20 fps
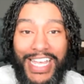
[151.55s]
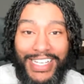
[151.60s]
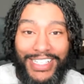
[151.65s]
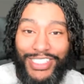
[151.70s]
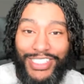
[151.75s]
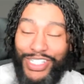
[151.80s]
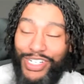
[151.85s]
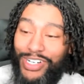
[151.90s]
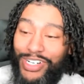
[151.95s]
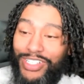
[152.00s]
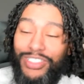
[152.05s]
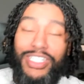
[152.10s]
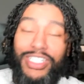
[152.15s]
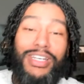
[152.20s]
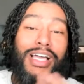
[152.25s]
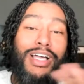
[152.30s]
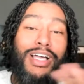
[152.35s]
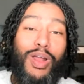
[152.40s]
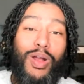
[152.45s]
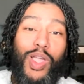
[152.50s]
You know what I'm saying? Not
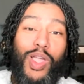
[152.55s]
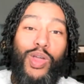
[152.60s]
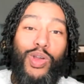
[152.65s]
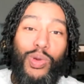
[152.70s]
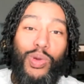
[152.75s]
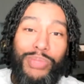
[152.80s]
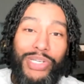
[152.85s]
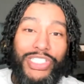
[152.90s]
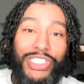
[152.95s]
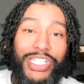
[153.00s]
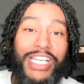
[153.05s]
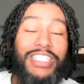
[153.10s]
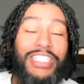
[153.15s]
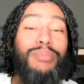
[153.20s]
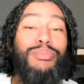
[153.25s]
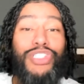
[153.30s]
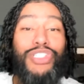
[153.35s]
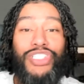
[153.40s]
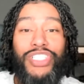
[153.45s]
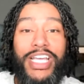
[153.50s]
calling y'all no bitch ass. I'm
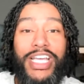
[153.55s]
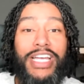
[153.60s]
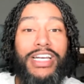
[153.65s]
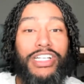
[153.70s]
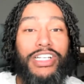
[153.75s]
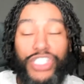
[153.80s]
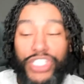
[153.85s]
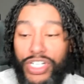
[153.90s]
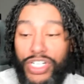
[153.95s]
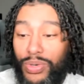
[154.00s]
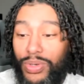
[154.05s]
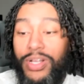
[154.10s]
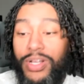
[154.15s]
just saying in general.